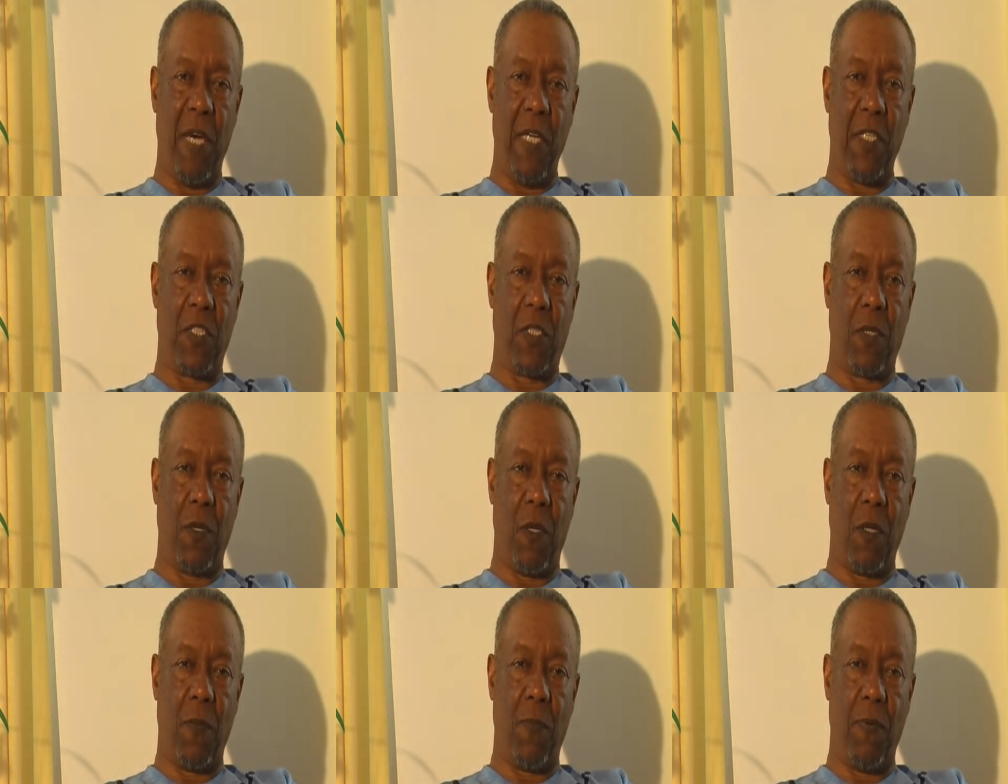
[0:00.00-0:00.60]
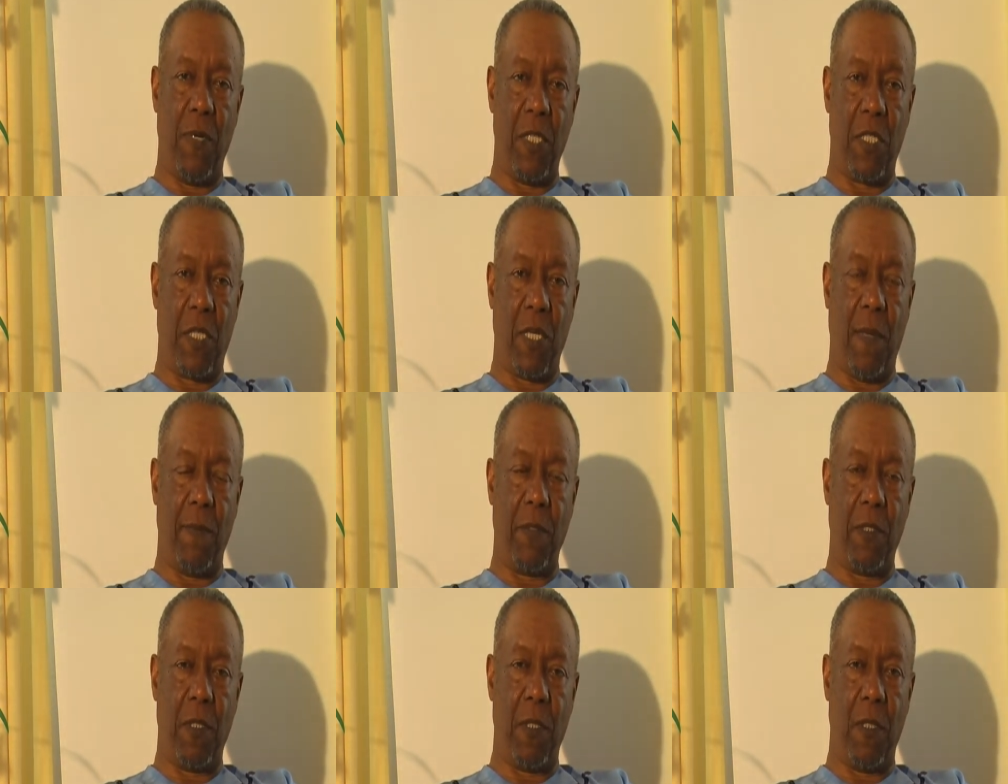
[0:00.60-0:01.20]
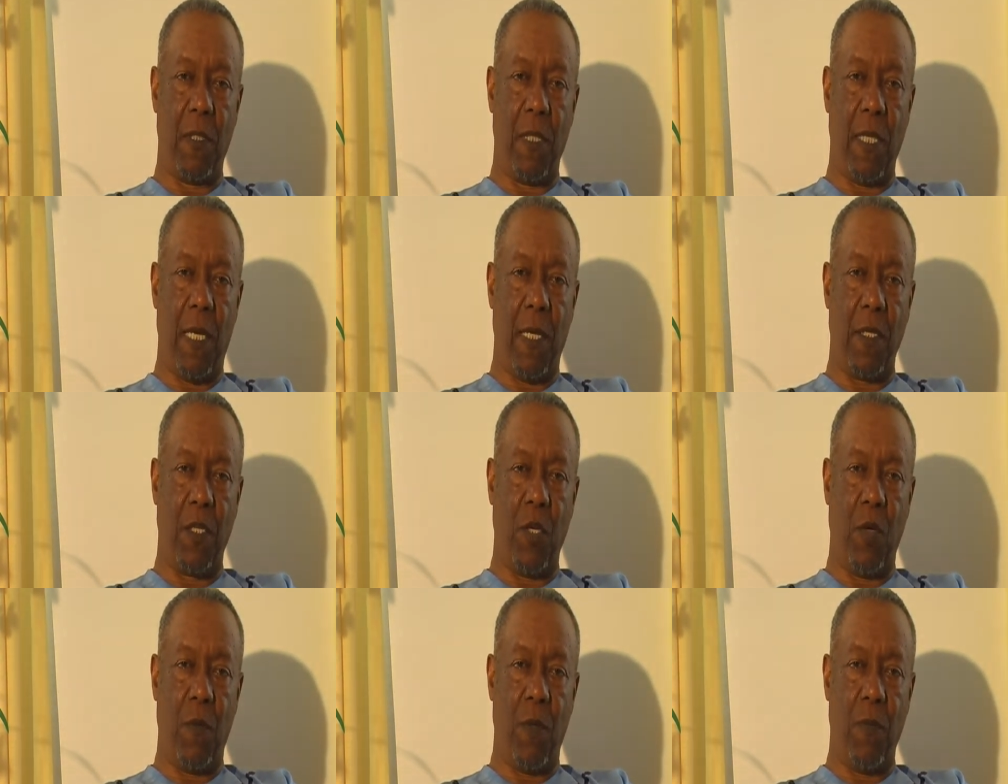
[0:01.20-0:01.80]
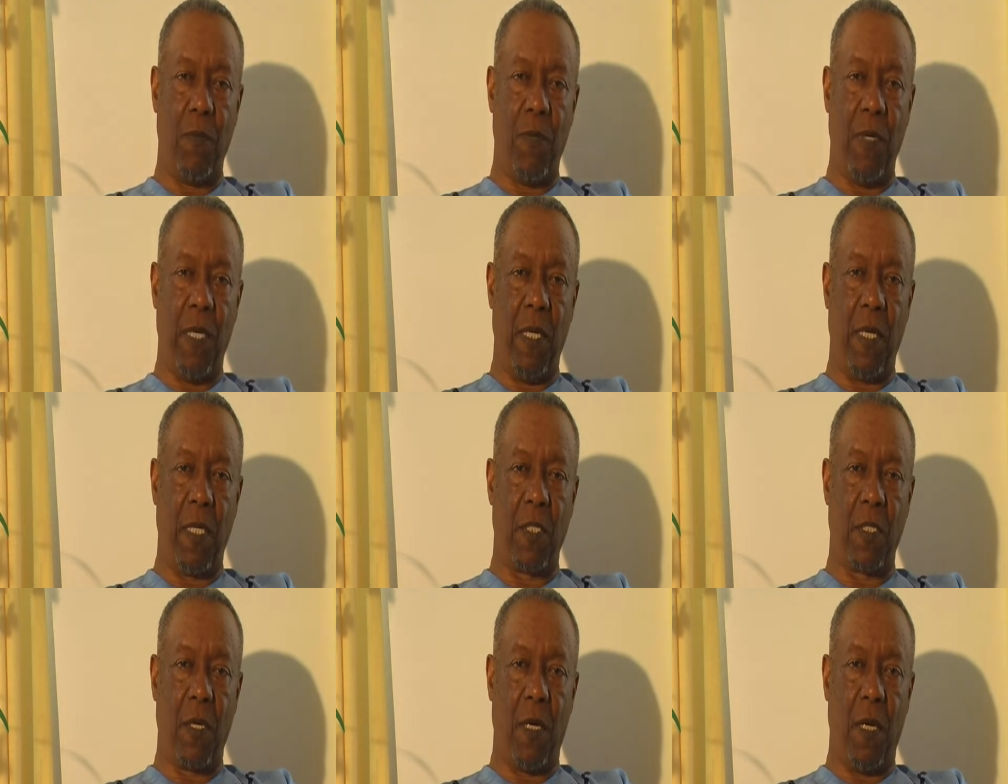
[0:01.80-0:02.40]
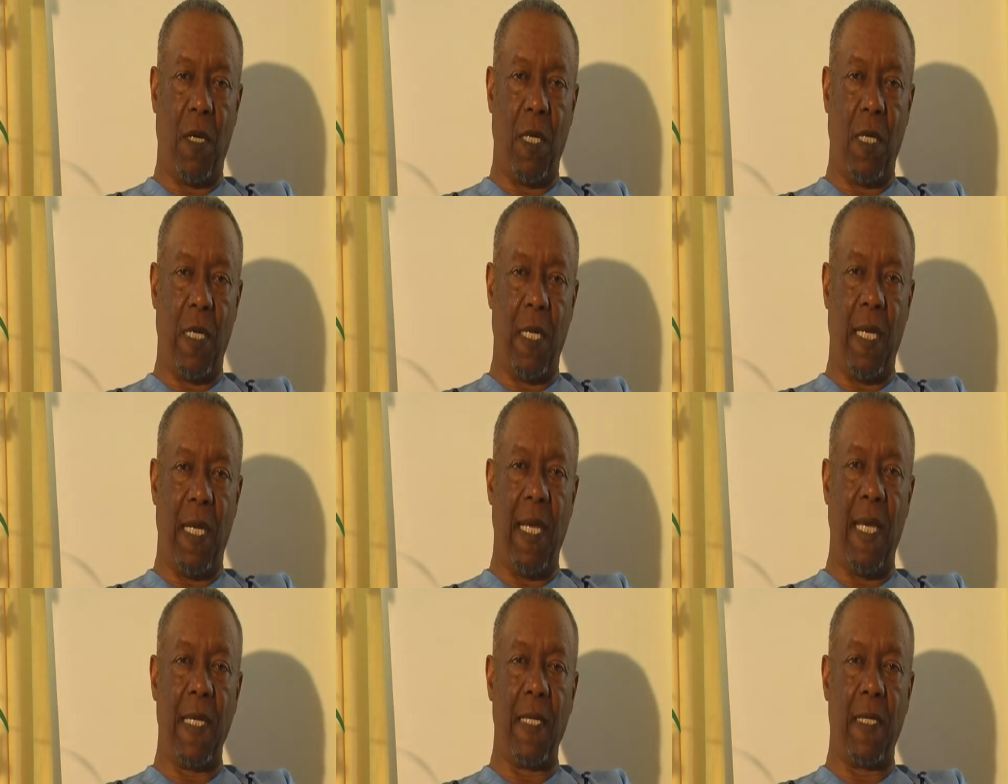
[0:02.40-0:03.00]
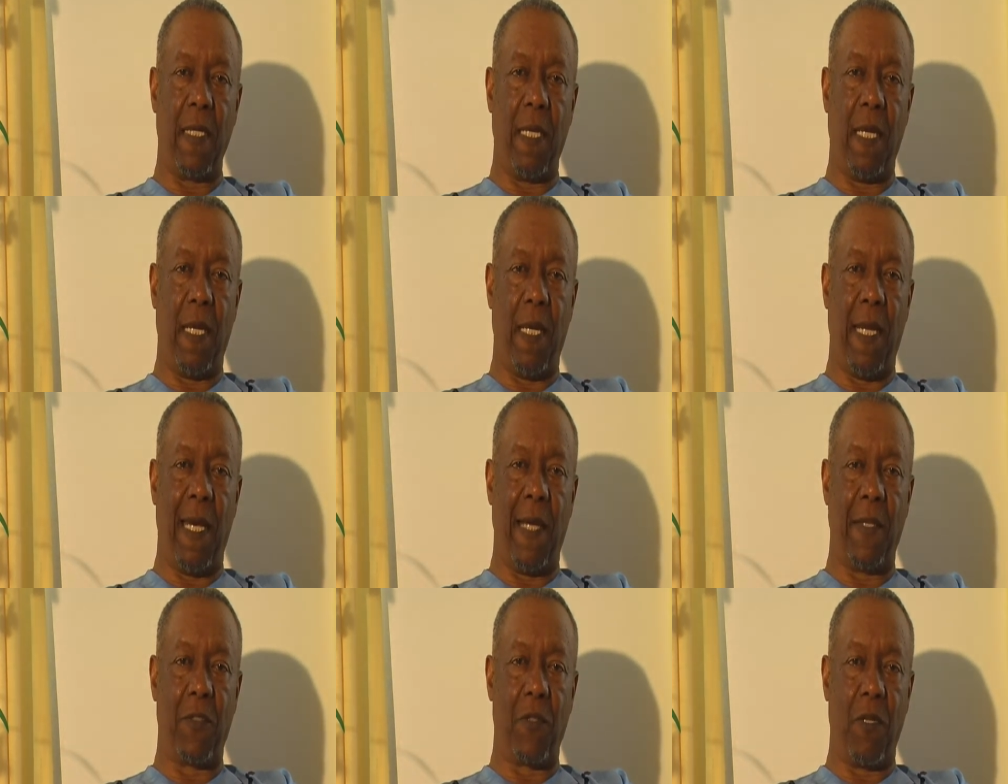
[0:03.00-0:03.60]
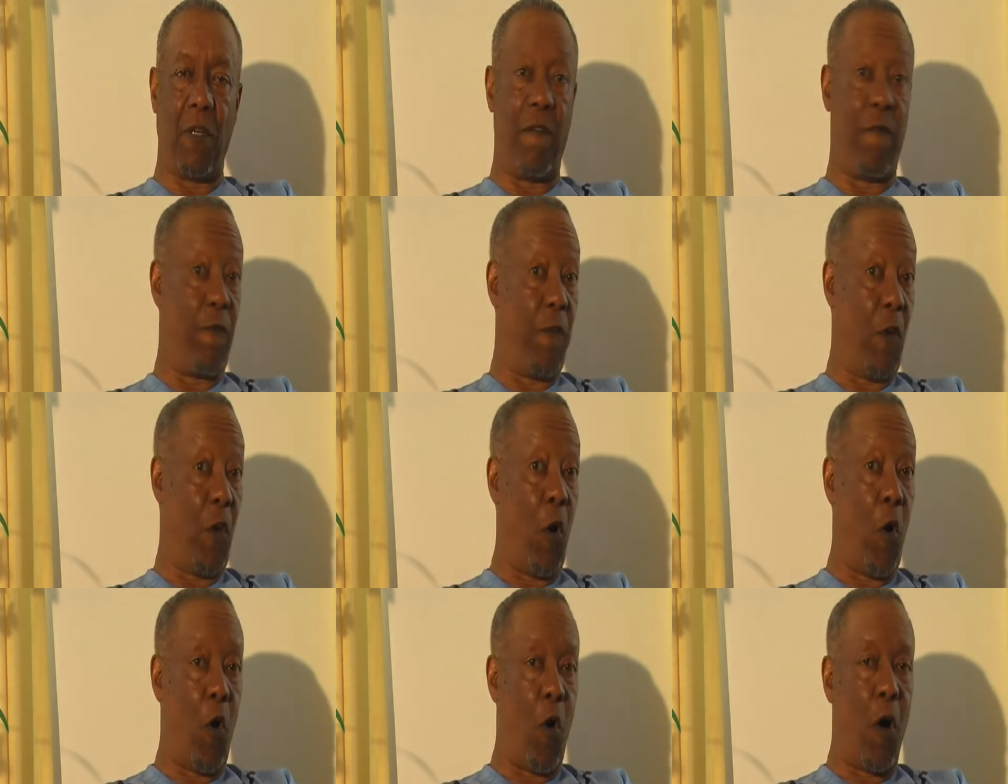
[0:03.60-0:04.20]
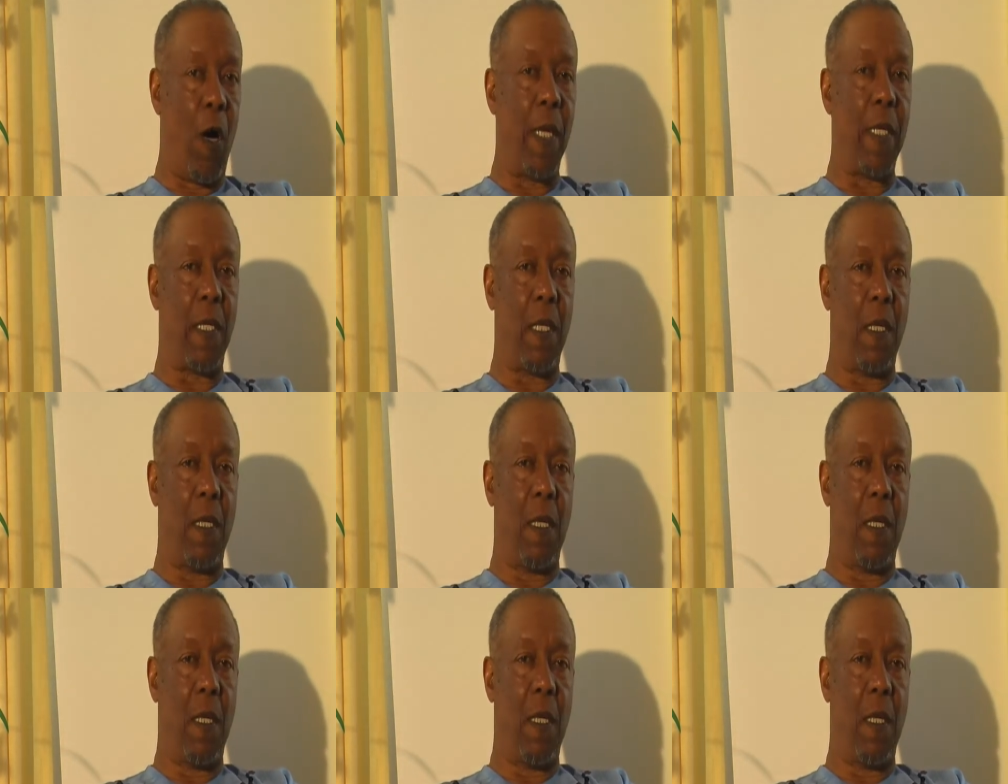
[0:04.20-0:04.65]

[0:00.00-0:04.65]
based on the presumption that human beings are innately and naturally flawed,